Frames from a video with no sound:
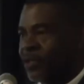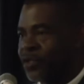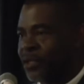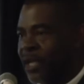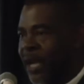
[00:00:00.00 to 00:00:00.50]

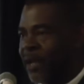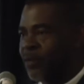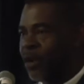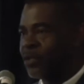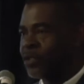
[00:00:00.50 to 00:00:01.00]
Today I
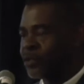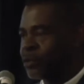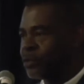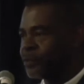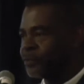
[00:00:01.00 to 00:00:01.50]
want
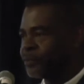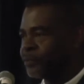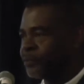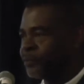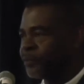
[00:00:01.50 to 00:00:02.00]
to
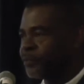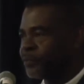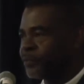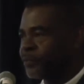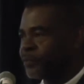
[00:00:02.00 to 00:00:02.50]

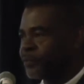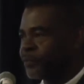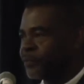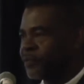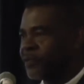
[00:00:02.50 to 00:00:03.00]

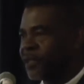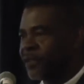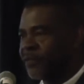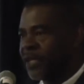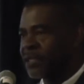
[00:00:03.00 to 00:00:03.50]

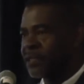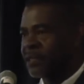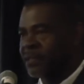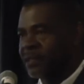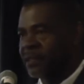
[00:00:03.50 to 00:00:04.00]
give us